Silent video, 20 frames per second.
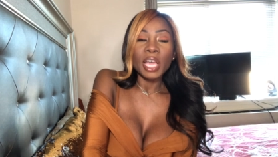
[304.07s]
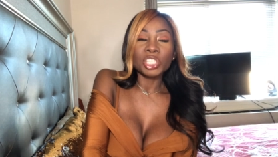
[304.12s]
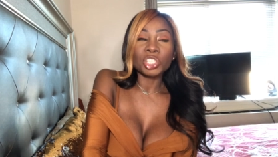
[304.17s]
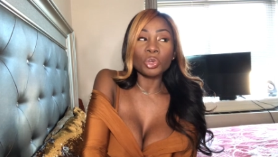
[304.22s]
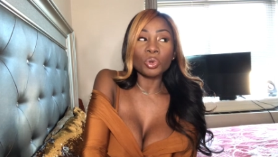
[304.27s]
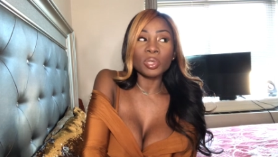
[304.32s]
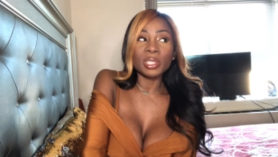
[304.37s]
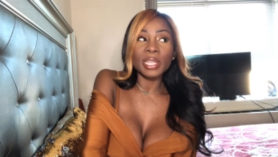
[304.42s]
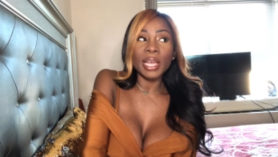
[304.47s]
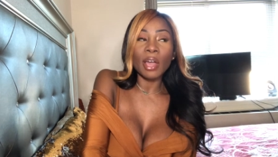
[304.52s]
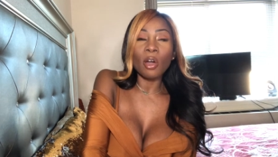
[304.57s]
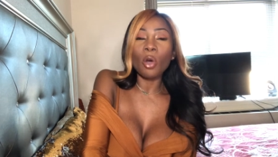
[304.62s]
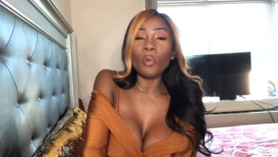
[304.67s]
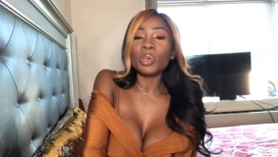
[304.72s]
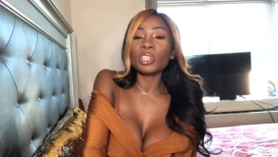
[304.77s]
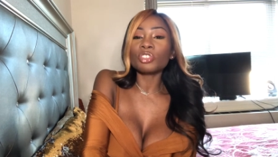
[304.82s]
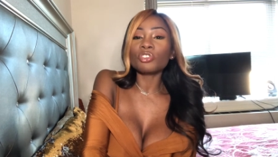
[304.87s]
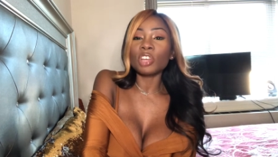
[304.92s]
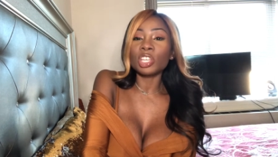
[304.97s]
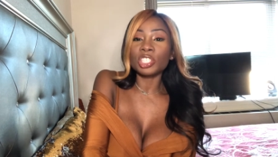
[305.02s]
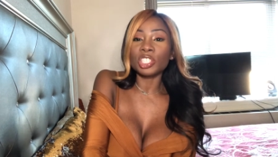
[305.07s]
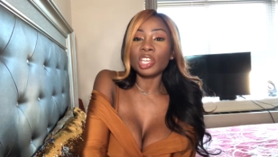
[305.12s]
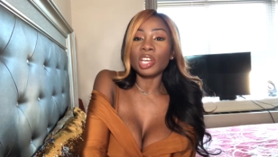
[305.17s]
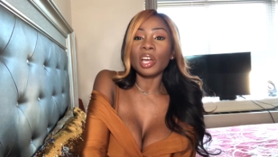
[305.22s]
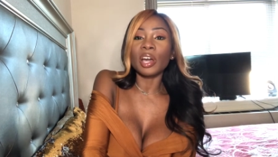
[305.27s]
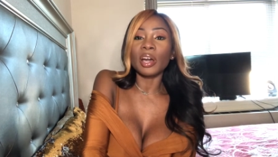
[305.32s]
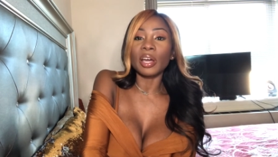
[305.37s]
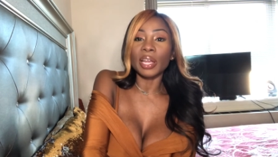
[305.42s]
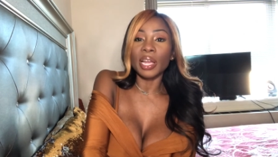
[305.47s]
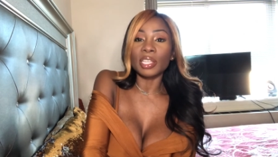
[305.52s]
was like, "Always trust your
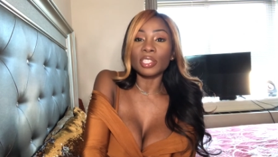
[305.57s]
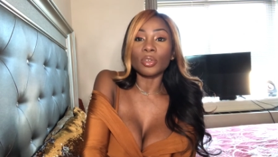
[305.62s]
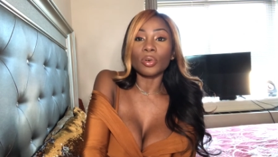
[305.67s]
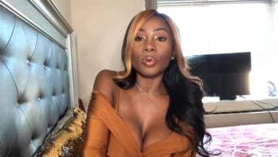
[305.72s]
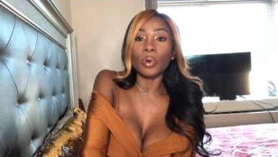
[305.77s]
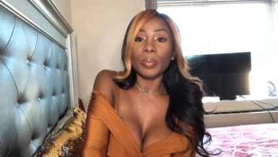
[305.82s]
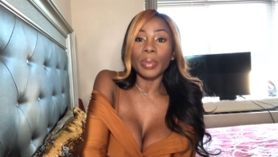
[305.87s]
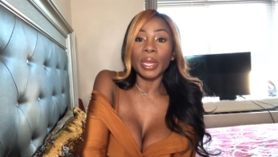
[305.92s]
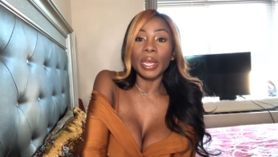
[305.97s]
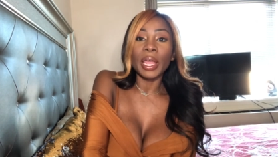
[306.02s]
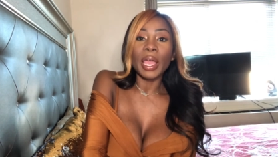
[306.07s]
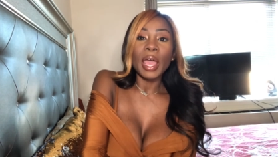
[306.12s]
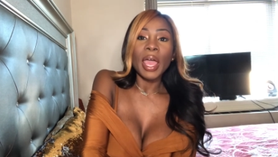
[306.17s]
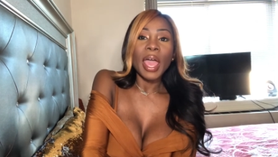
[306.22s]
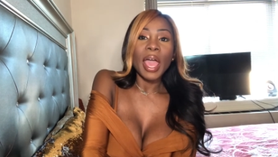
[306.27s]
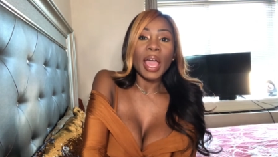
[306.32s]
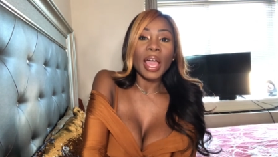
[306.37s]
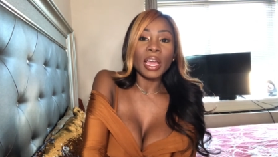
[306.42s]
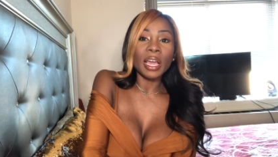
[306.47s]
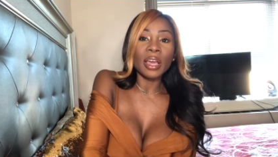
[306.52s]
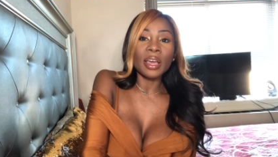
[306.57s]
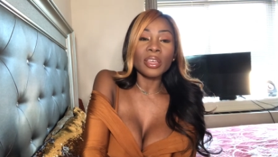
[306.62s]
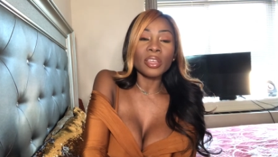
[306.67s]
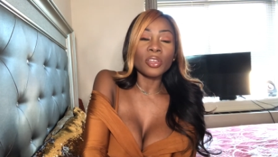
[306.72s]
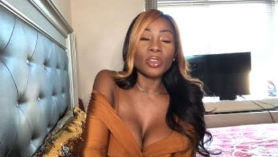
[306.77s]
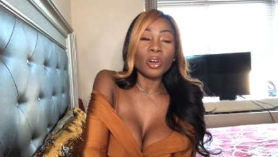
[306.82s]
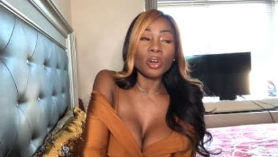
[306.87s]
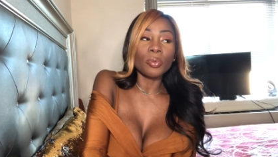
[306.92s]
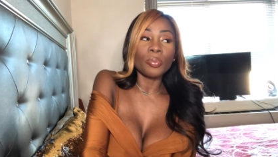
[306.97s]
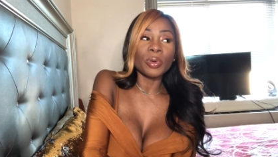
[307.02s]
gut as a woman,"
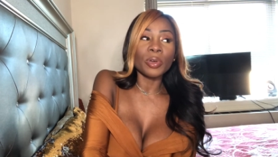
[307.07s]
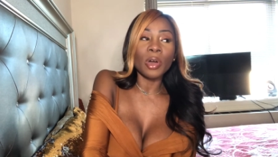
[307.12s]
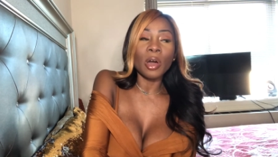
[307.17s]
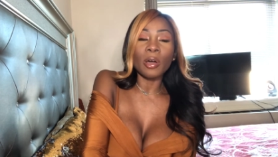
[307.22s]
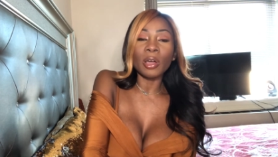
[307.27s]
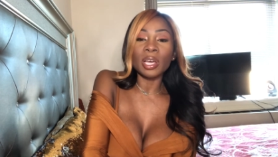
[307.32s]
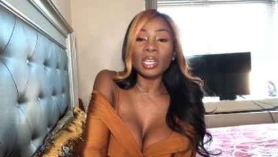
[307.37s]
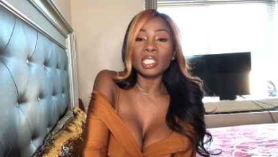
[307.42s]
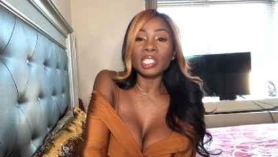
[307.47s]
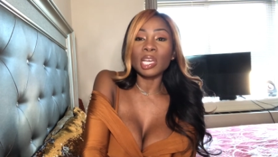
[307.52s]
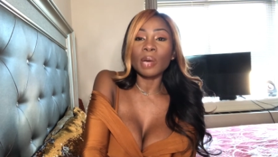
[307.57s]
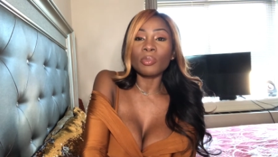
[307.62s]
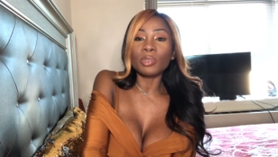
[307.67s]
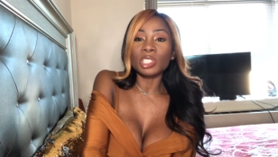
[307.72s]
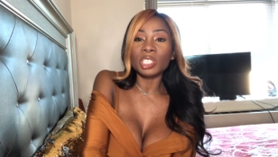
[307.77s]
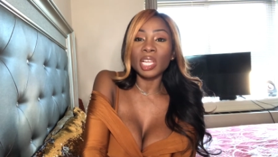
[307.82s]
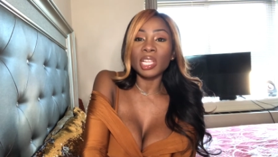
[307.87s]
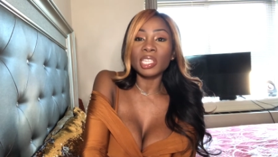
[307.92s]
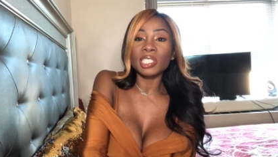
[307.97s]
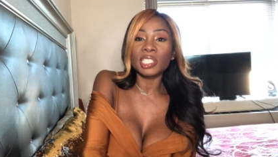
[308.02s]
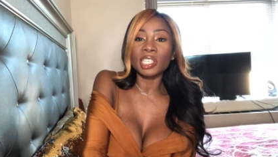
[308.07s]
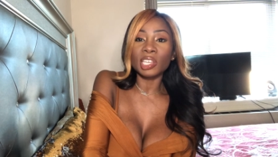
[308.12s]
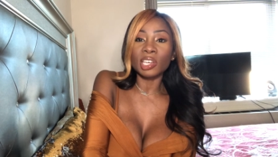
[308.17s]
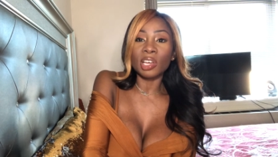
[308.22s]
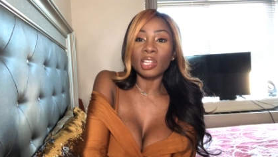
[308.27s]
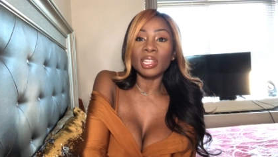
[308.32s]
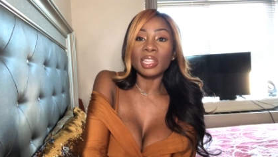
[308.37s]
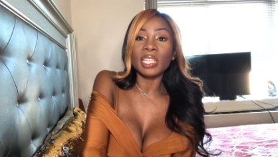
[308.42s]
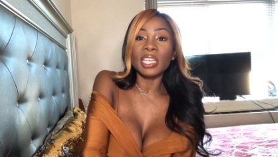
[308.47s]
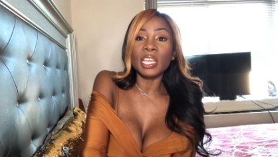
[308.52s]
because some jealousy
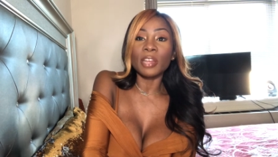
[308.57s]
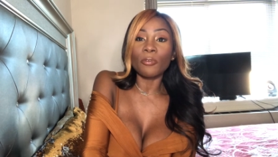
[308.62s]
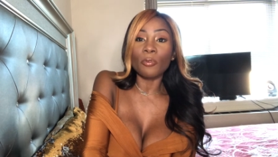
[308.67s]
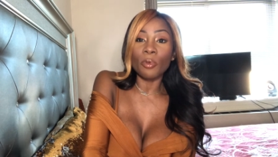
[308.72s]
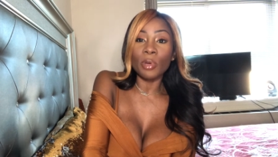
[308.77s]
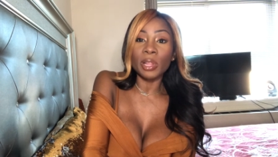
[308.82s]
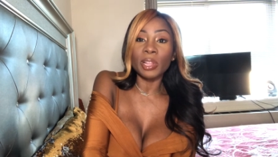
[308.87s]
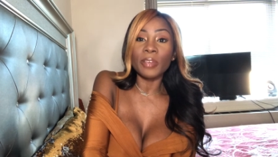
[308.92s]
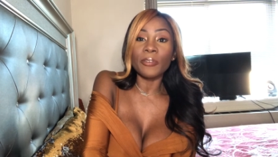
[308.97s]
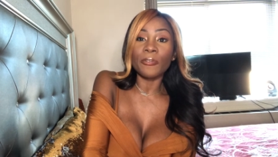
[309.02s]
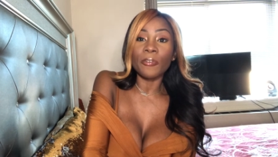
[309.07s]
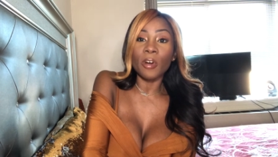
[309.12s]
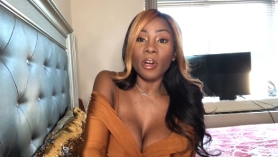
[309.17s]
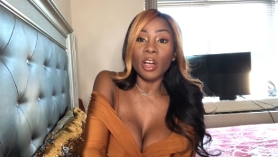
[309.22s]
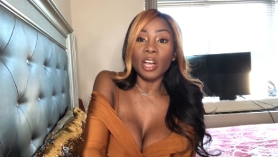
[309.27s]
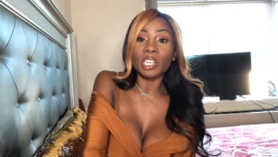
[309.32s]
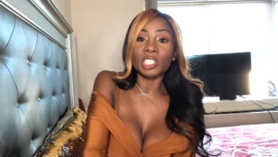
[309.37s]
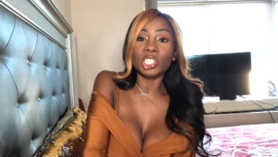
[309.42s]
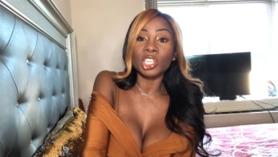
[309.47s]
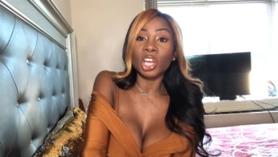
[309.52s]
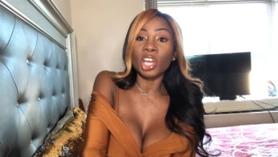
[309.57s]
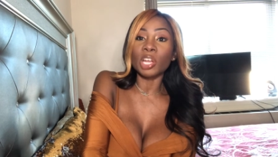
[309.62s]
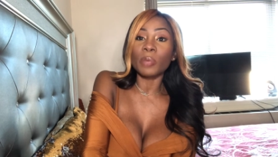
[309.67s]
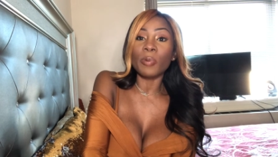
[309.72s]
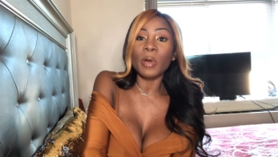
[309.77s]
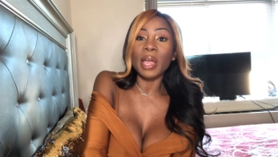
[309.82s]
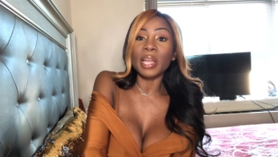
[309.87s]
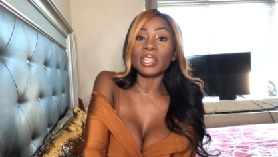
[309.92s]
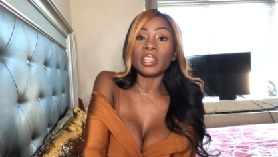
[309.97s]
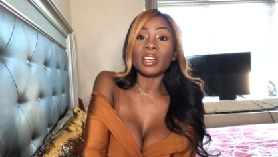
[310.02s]
could lead really far. She could have
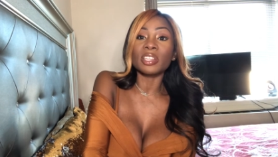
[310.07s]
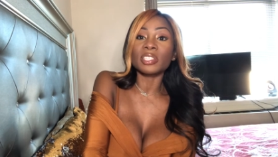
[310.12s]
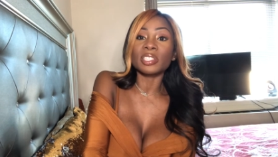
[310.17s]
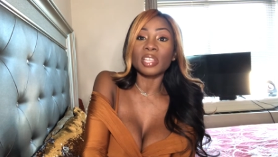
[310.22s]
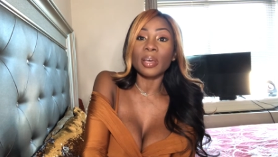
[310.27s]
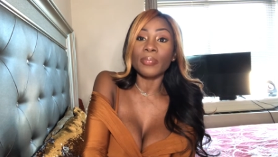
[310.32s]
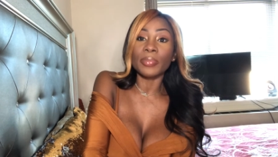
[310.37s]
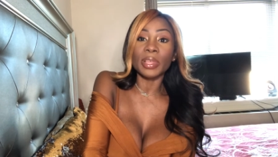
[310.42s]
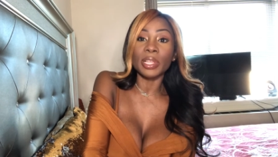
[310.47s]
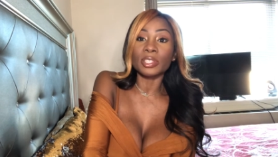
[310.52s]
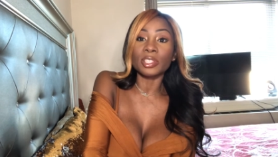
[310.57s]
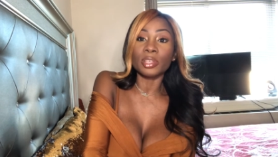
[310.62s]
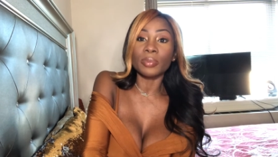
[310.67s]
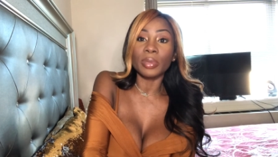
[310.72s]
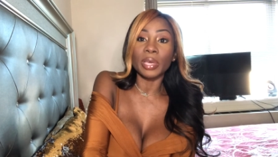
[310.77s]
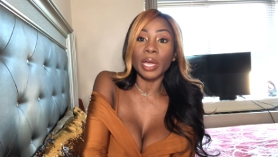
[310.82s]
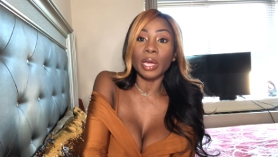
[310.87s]
probably done something to me.